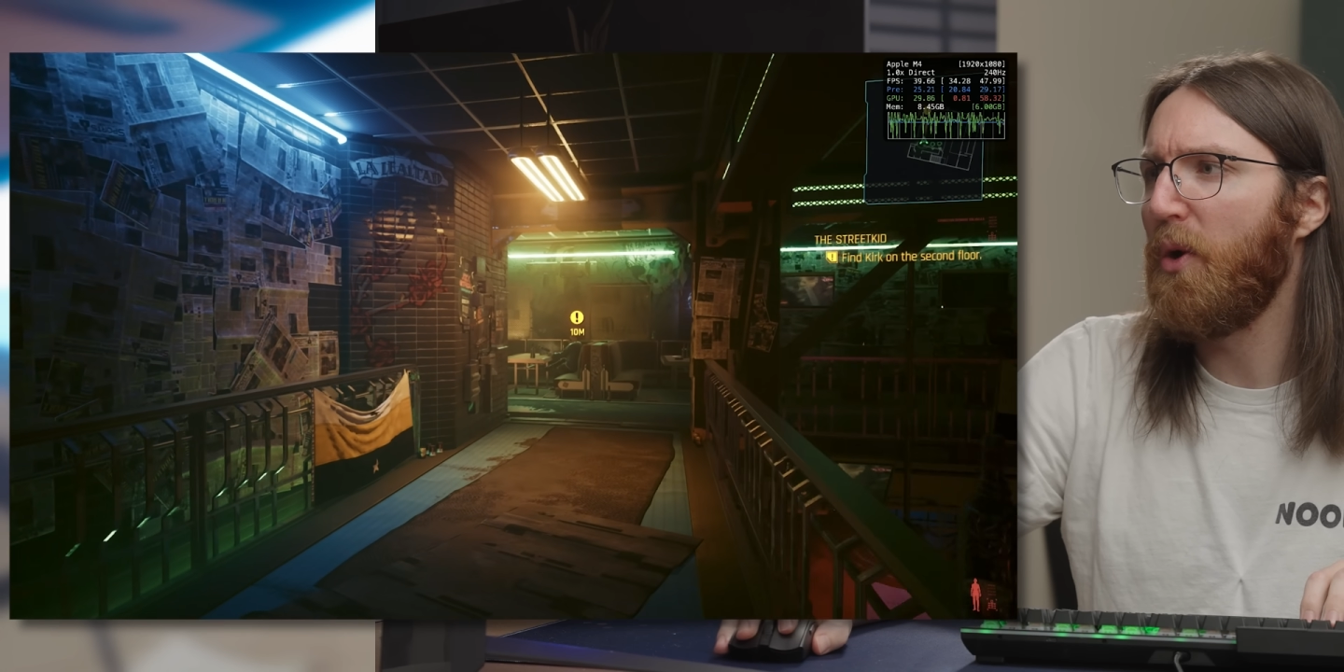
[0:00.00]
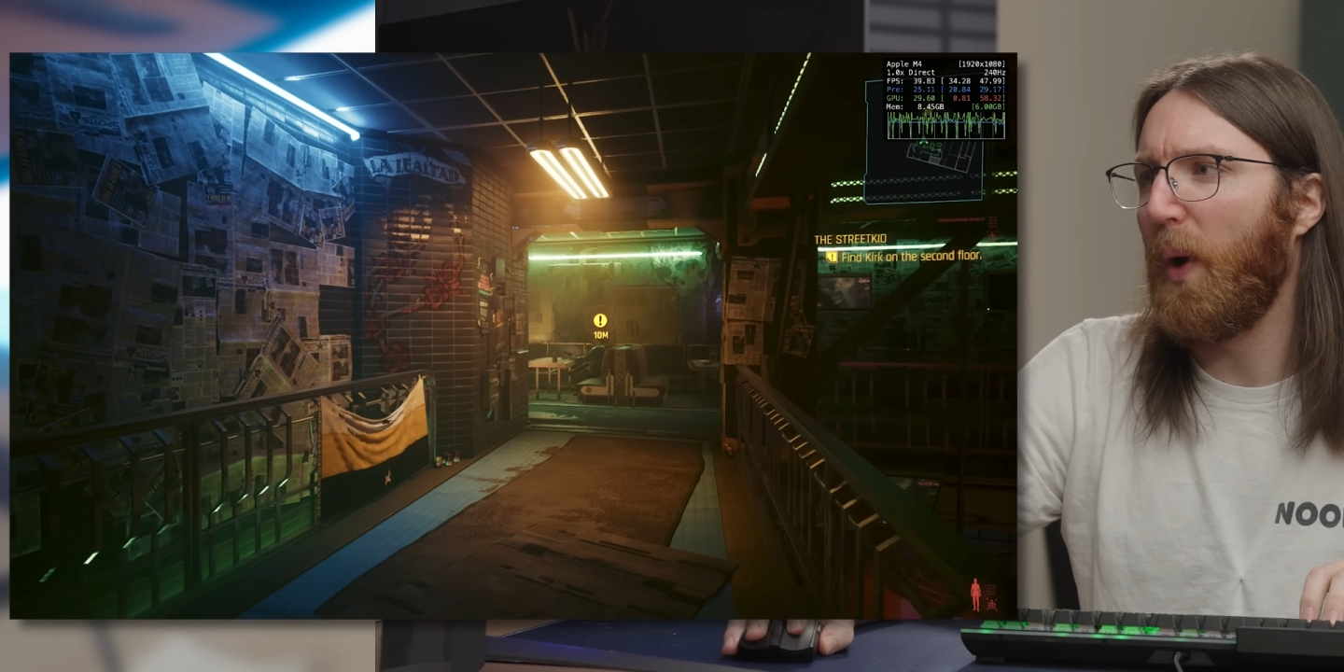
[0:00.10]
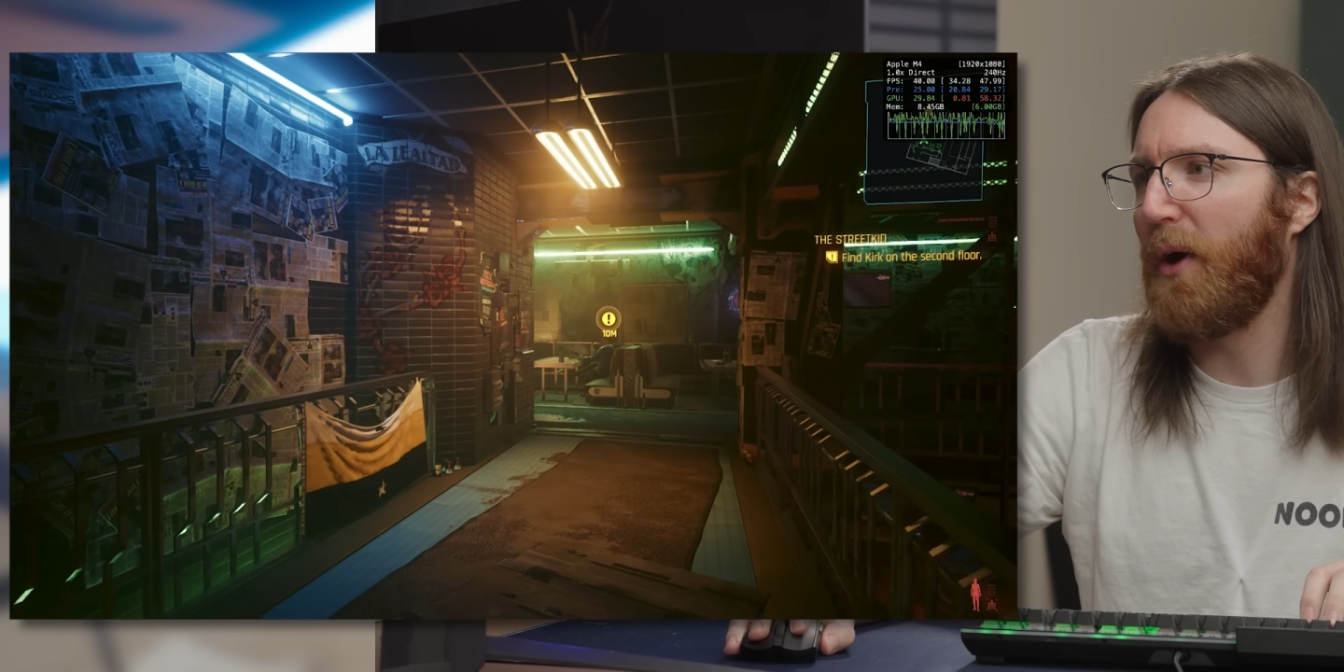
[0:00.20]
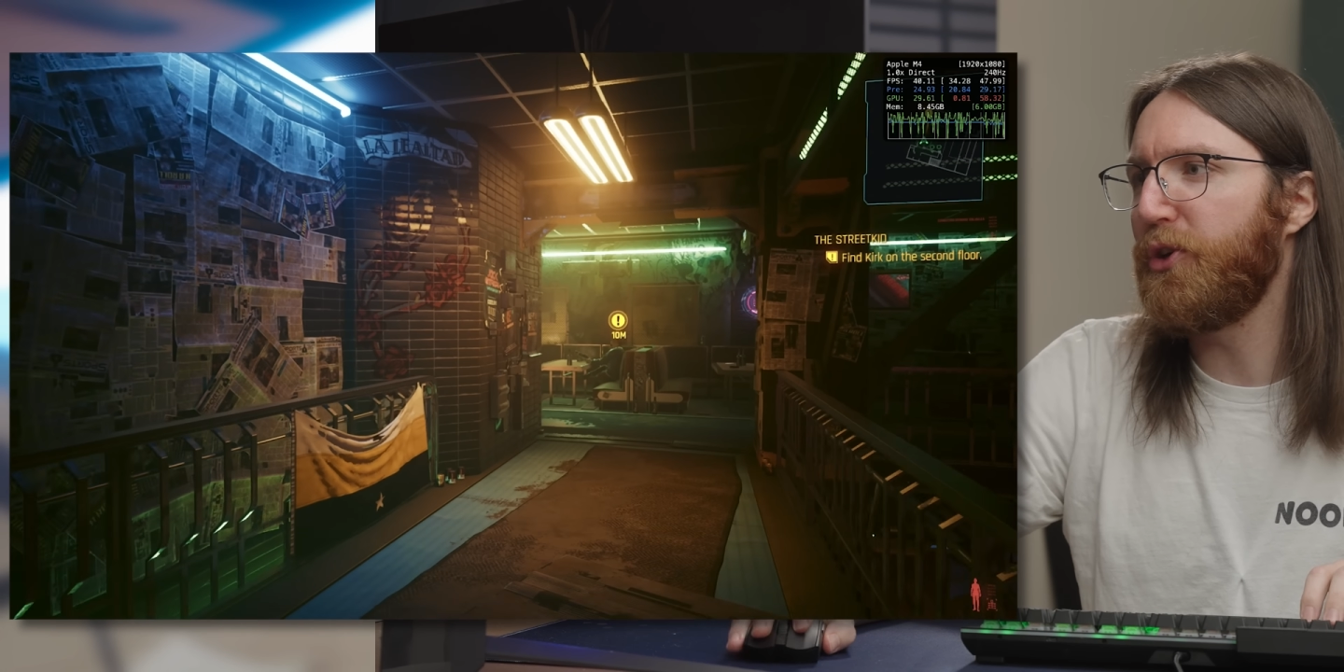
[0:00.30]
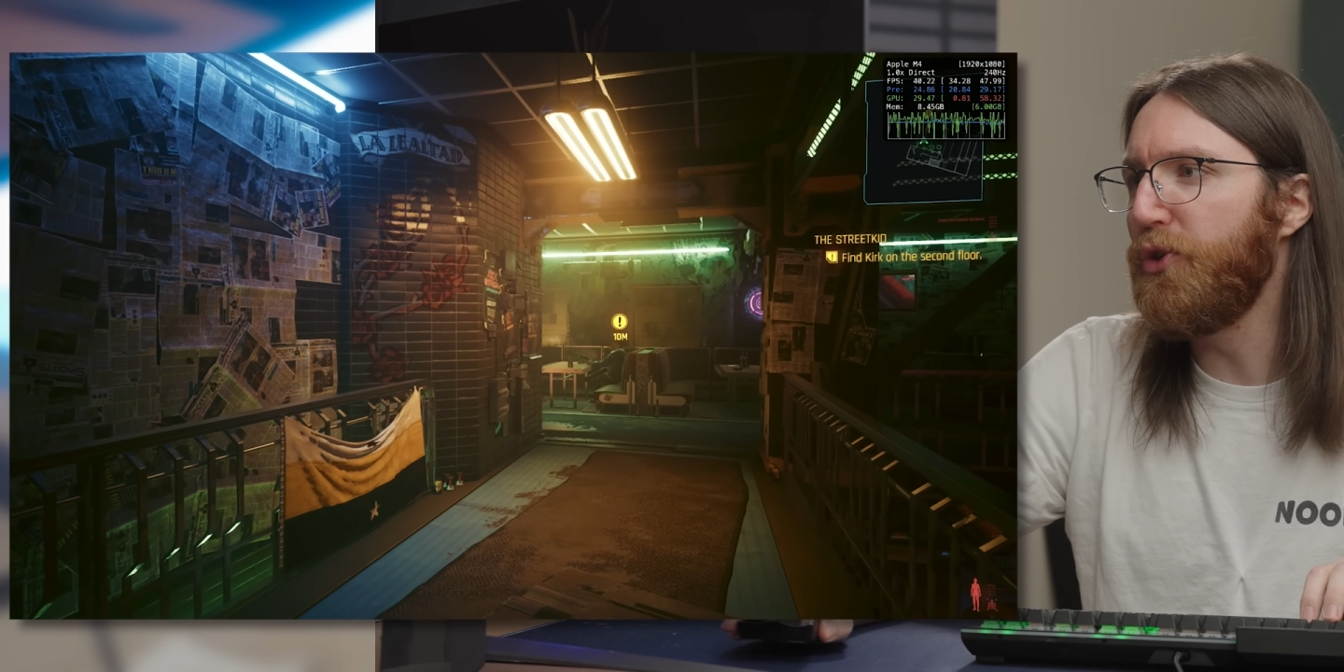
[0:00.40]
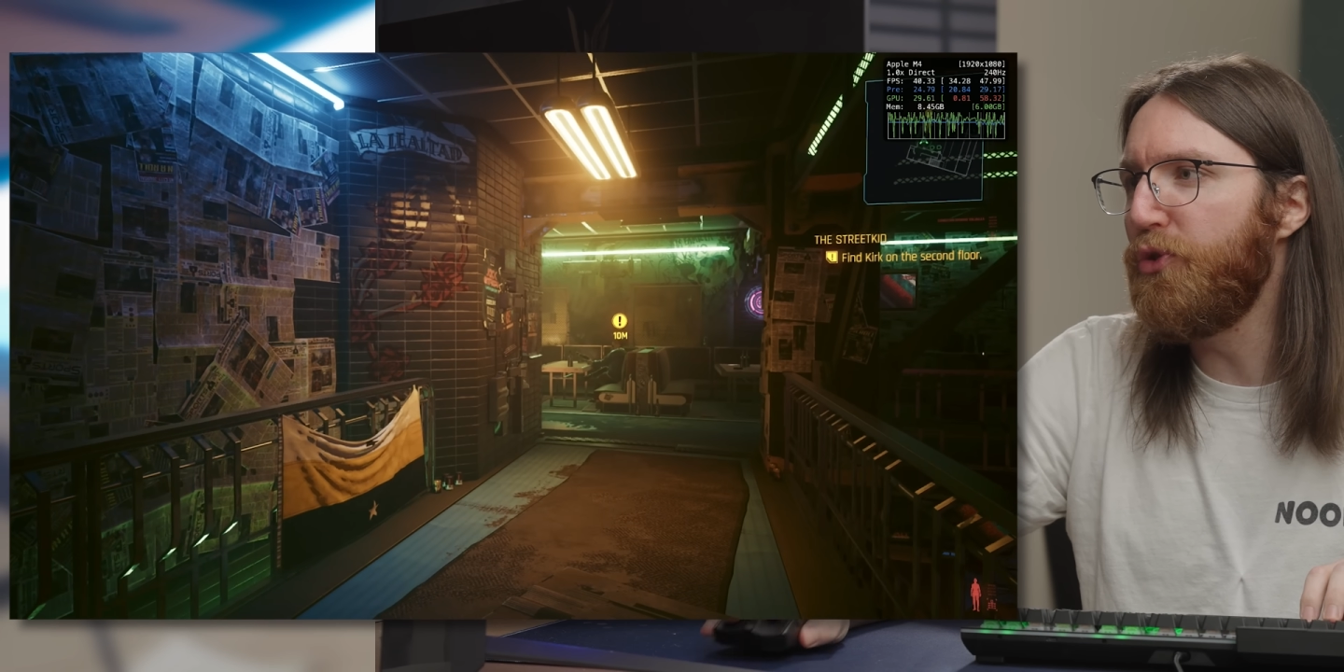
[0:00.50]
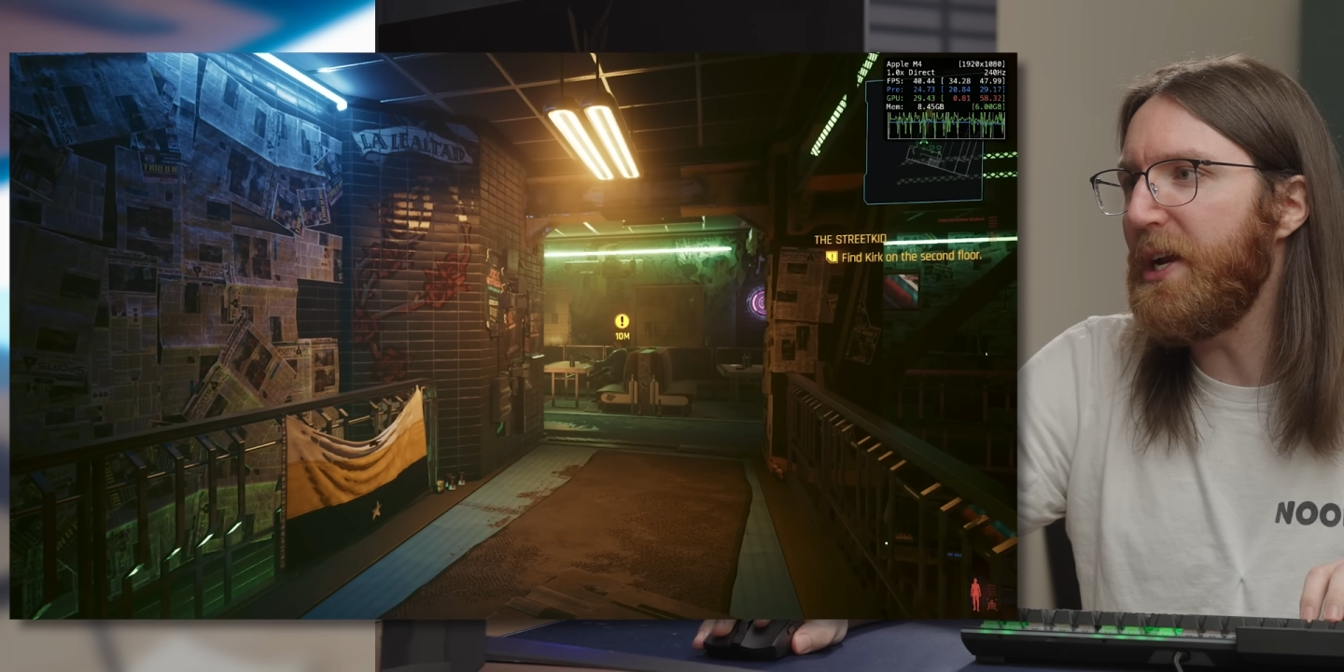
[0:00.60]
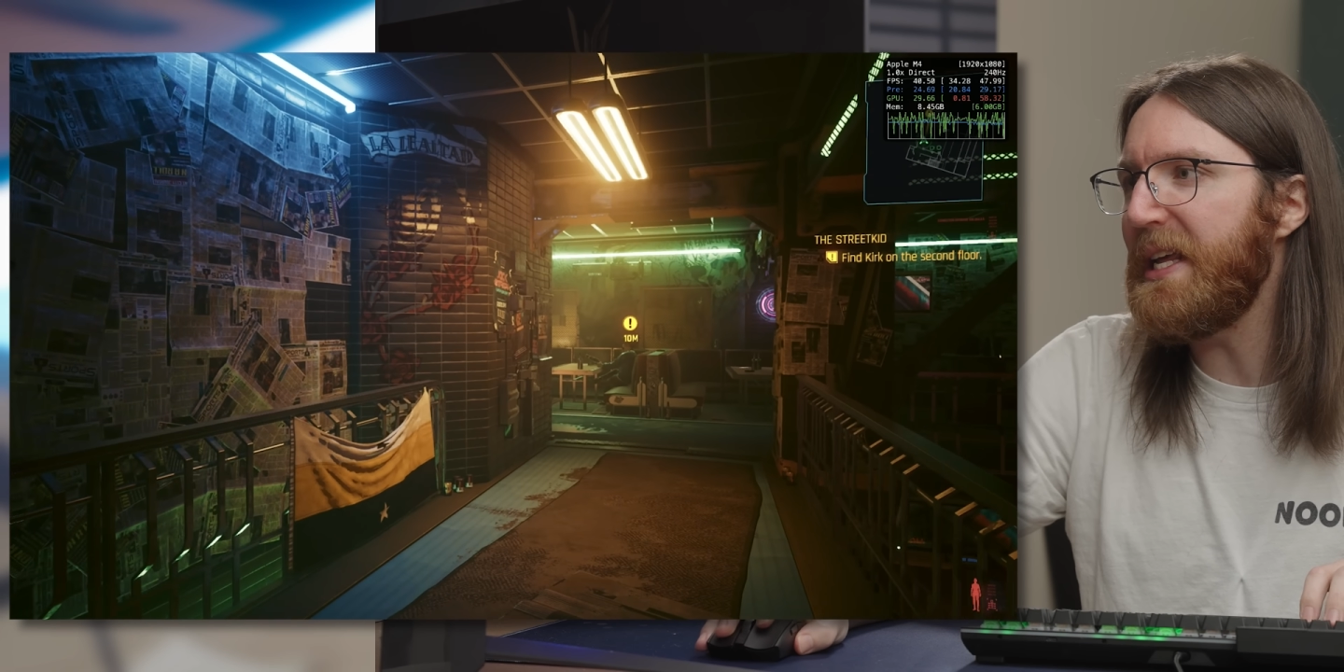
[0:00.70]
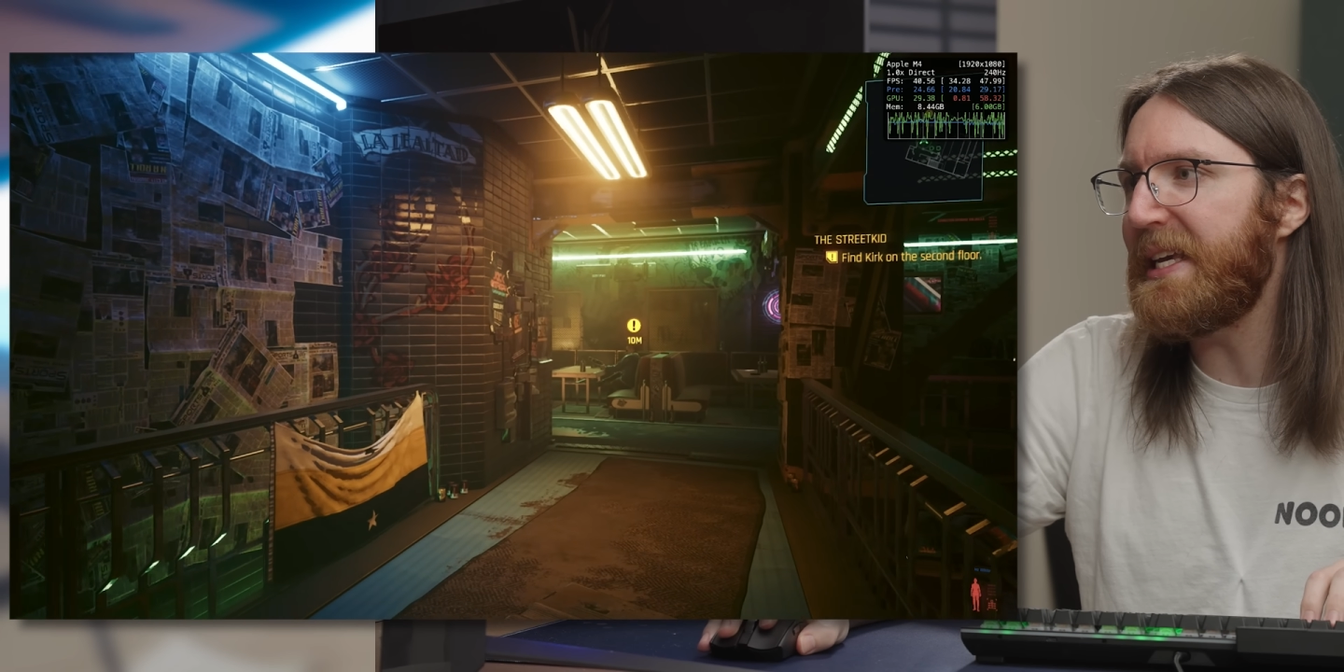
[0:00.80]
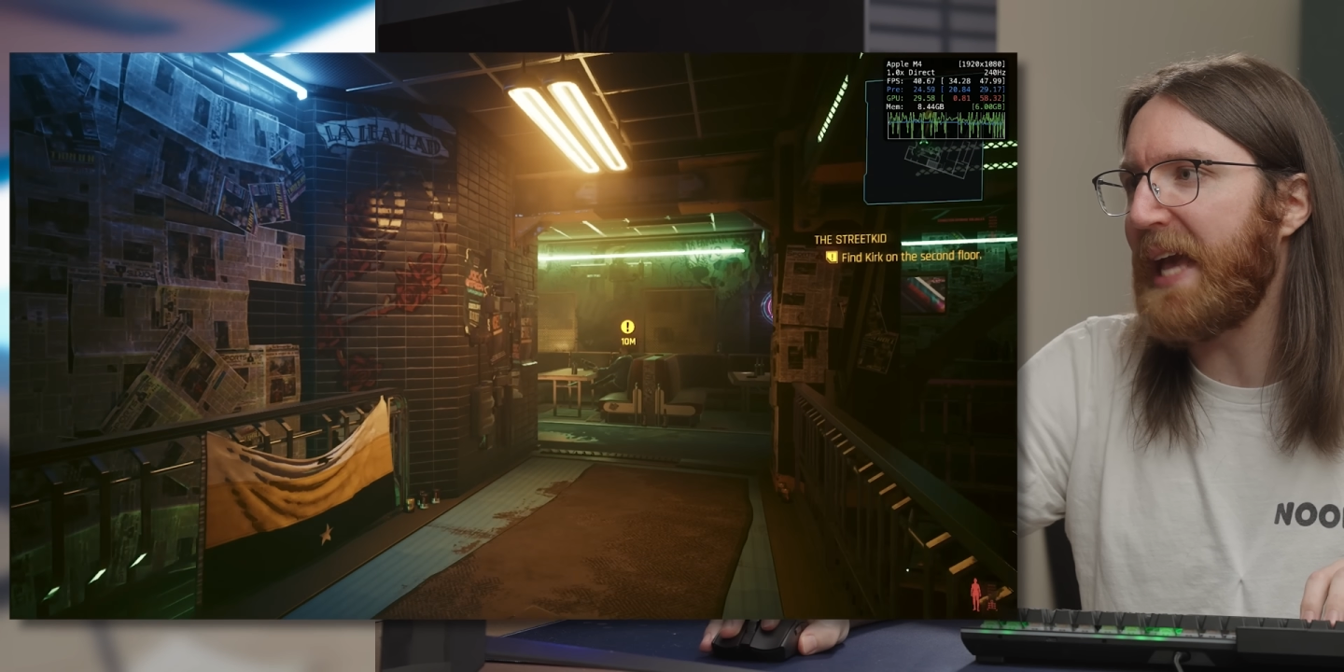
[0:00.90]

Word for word: wow, you really